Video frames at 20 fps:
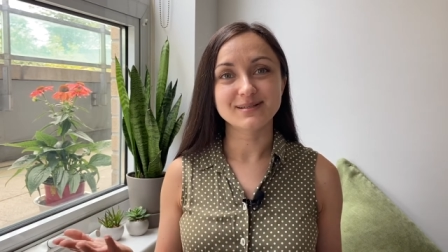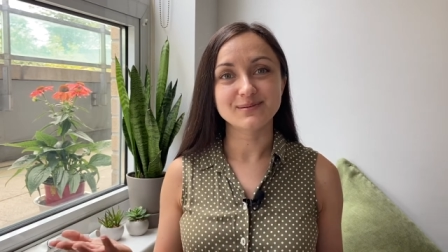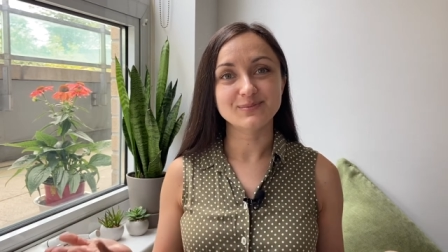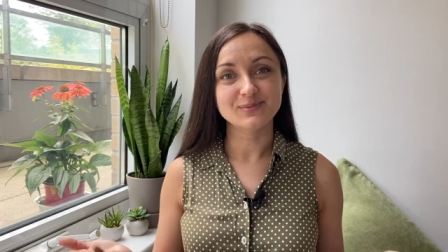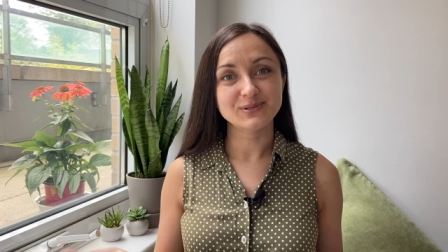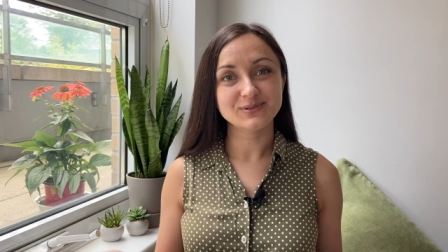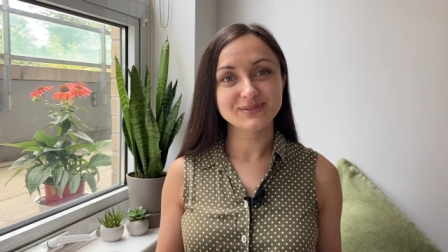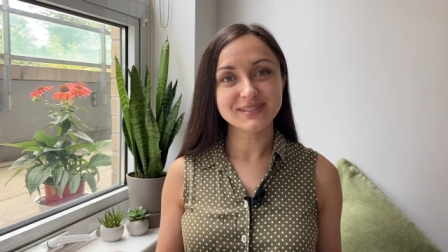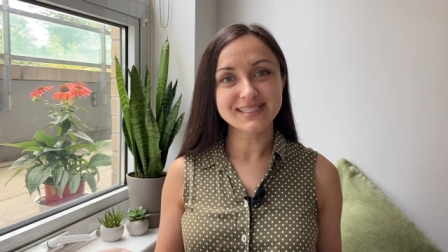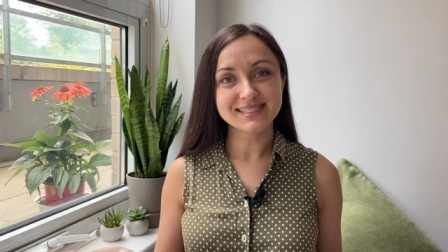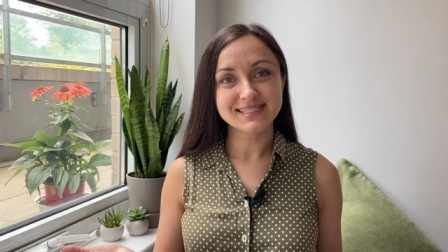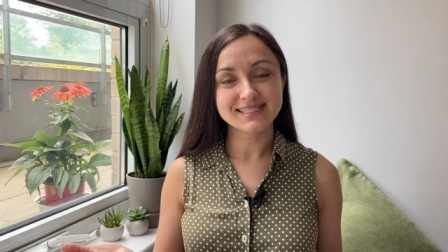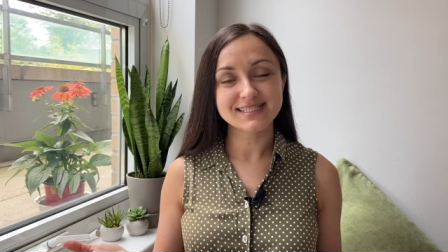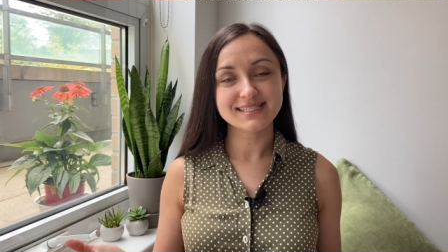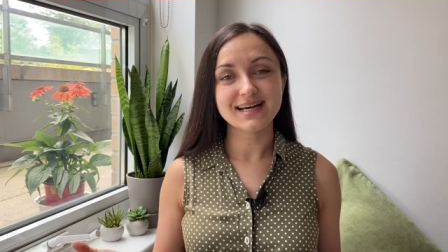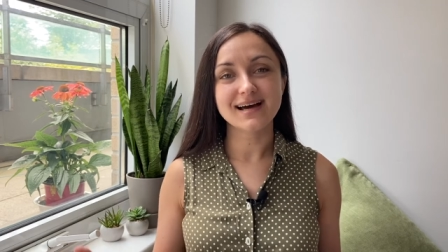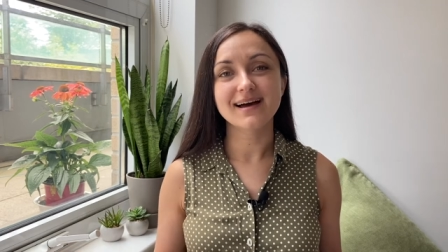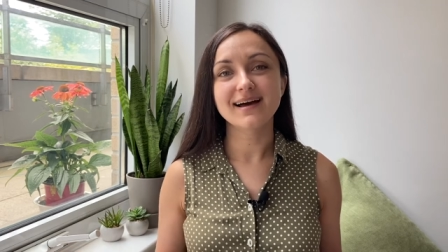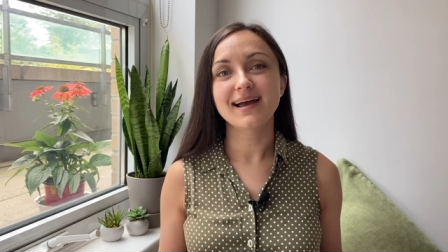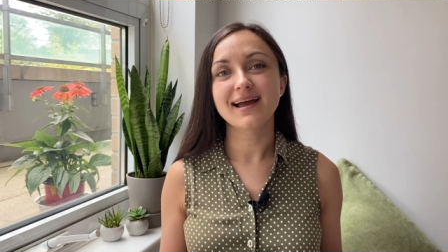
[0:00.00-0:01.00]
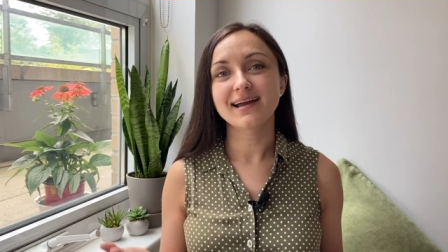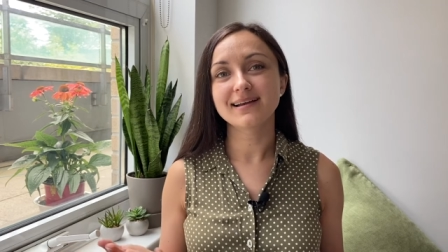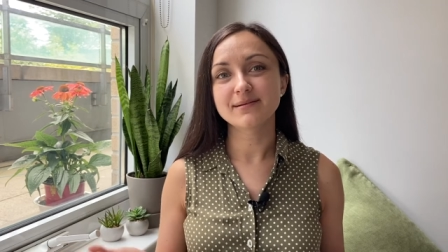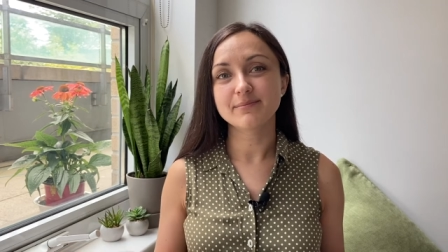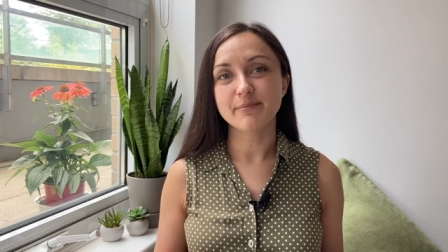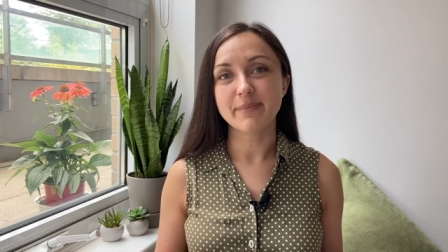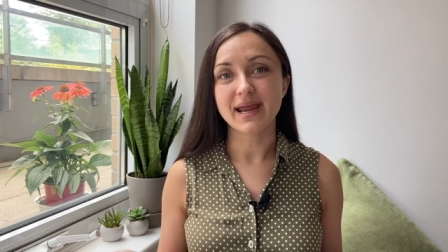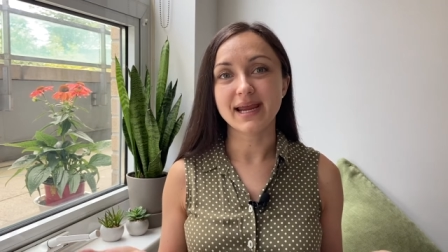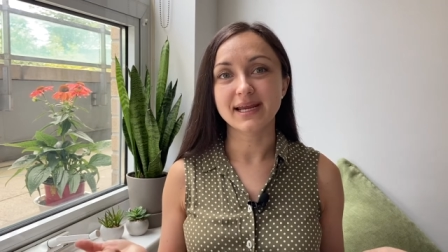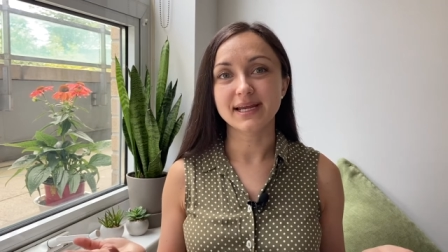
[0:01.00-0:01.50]
barista and
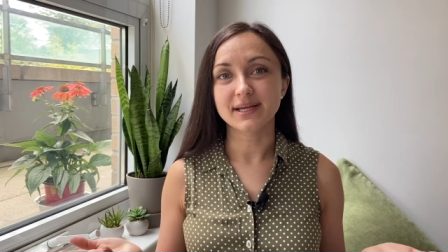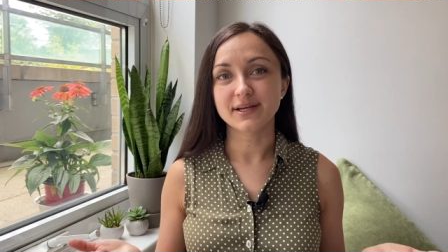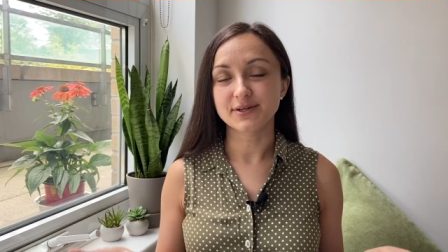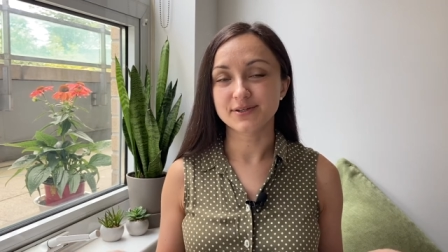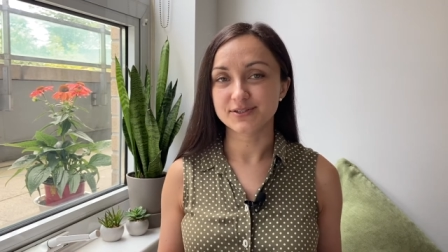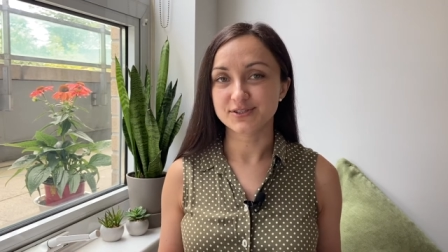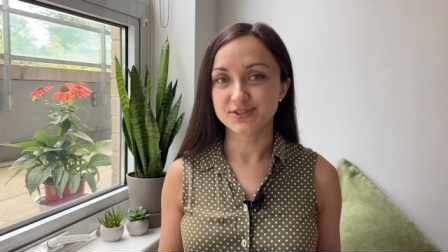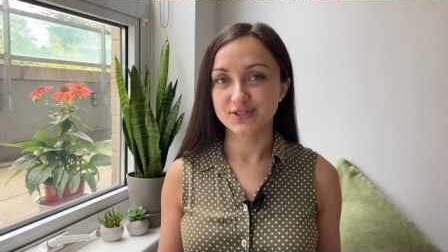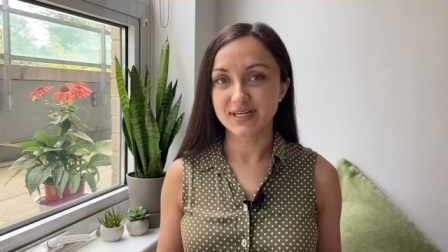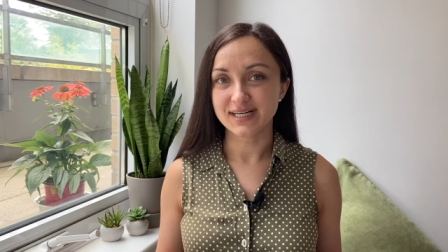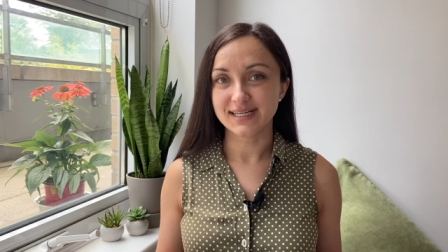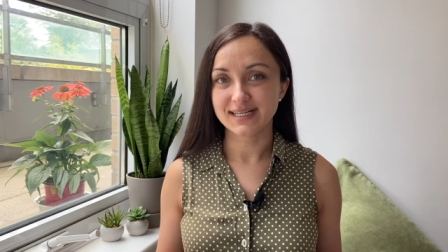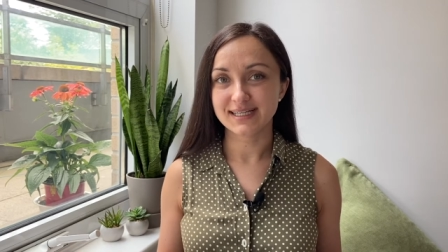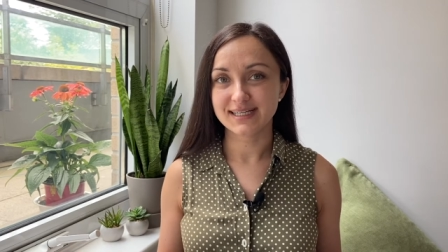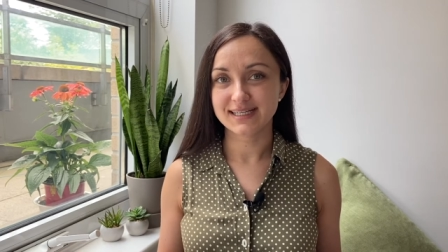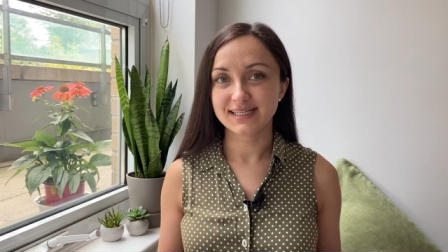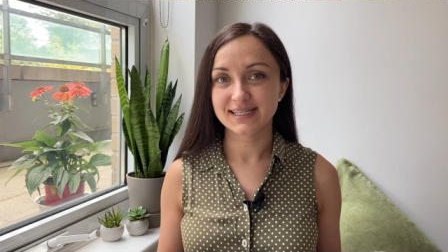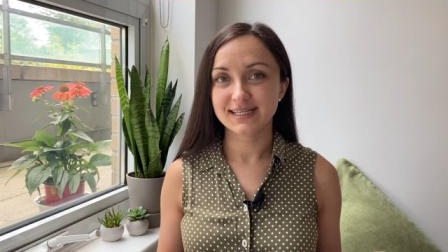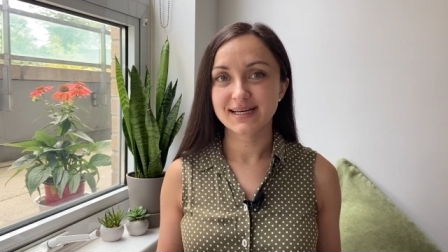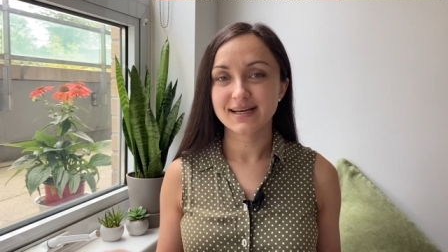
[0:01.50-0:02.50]
make your drink.